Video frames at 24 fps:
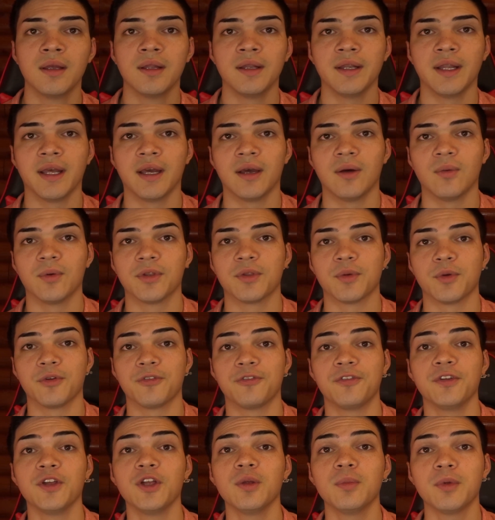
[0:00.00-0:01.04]
Now with a
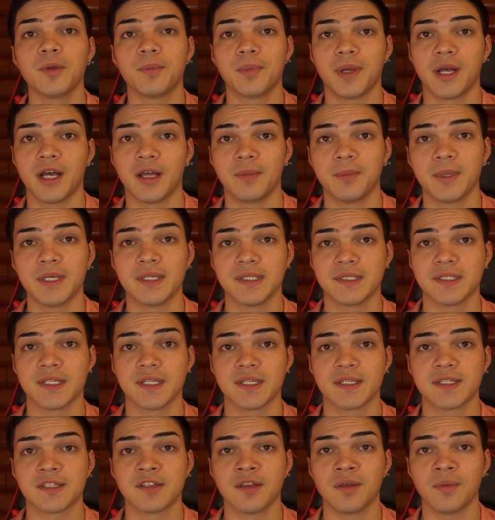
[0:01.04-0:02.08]
refillable pod-based
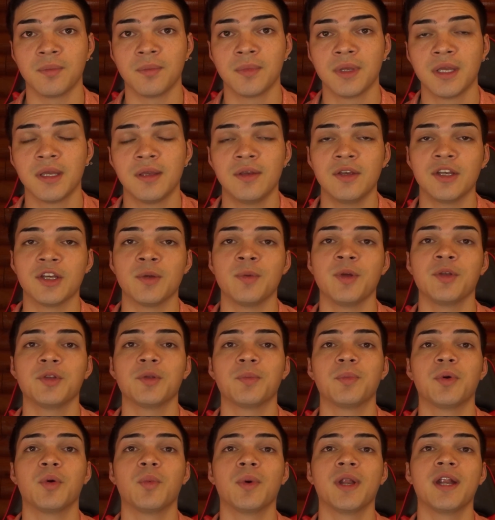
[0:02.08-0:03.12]
system, you're going to be able
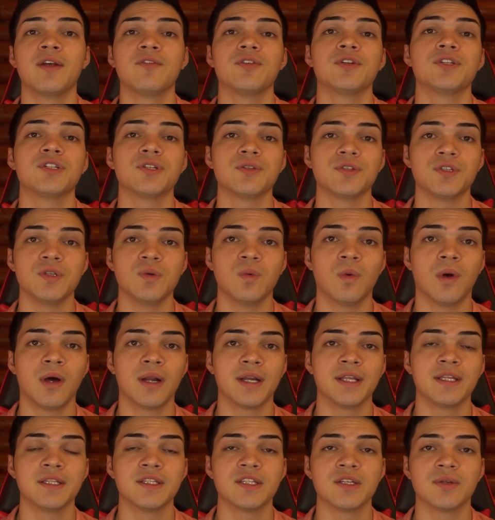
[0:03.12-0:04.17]
to put whatever juice you
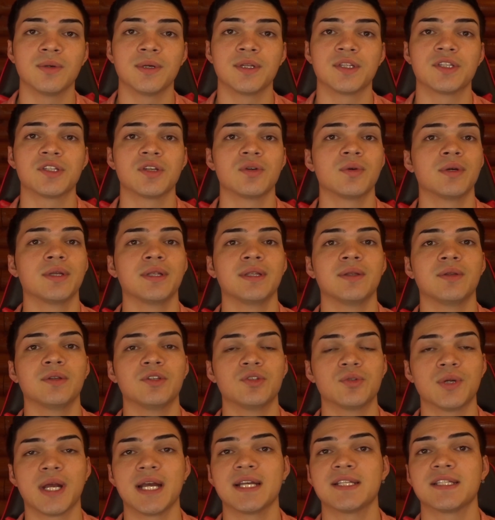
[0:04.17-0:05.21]
want into it, so it
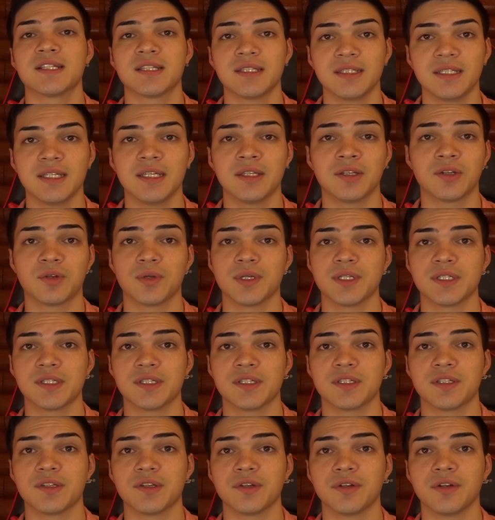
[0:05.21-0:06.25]
drastically
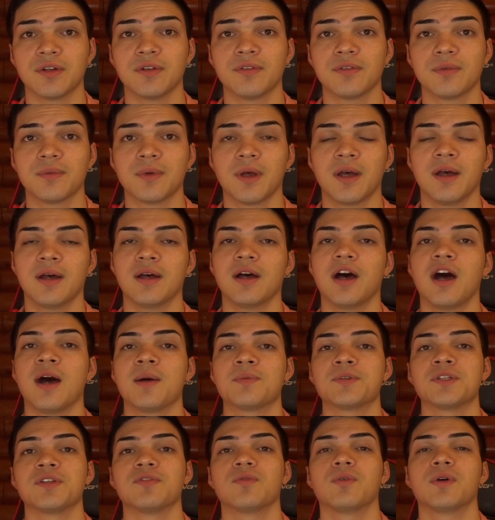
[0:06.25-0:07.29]
increases your
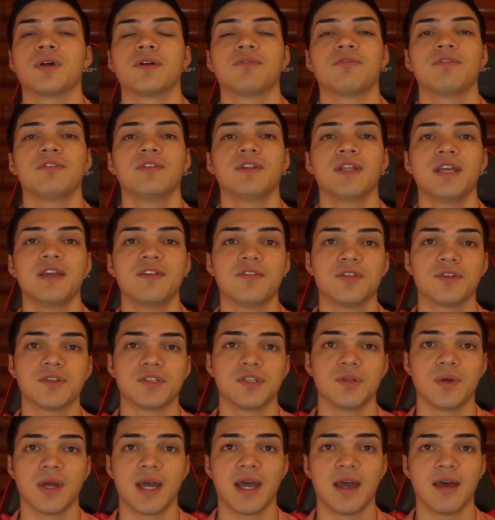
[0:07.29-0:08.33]
option of what flavors
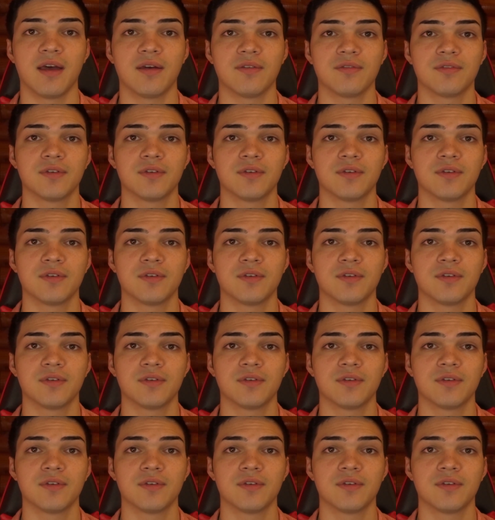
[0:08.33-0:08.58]
you have.